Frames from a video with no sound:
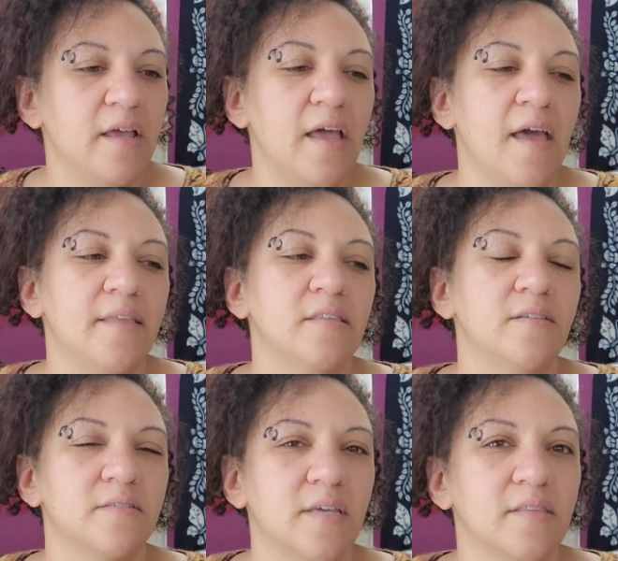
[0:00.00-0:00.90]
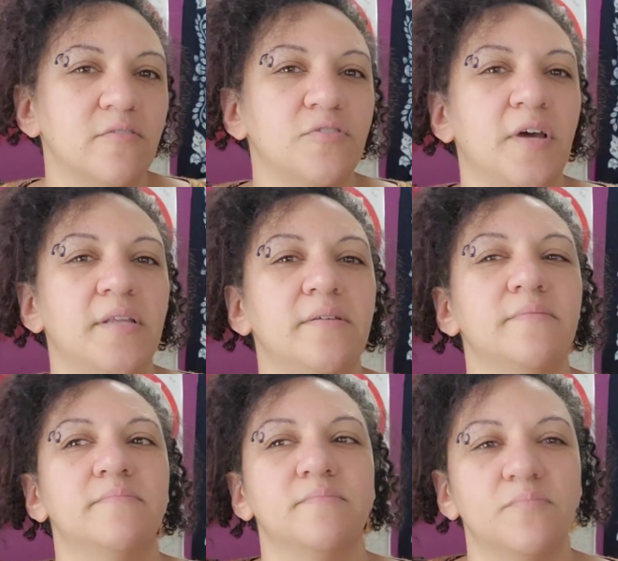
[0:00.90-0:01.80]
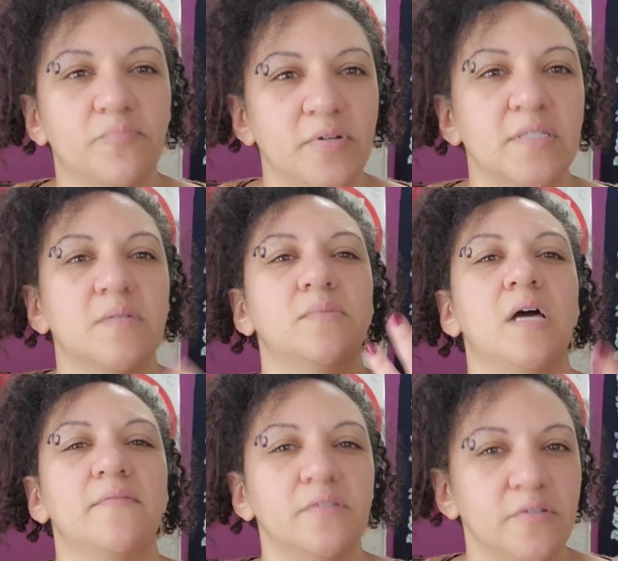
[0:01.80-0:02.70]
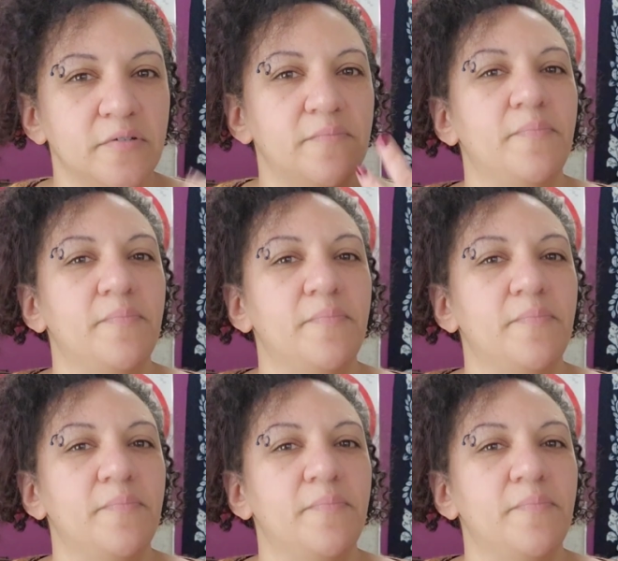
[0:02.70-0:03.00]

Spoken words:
and it looks like they're trying to bring some livelihood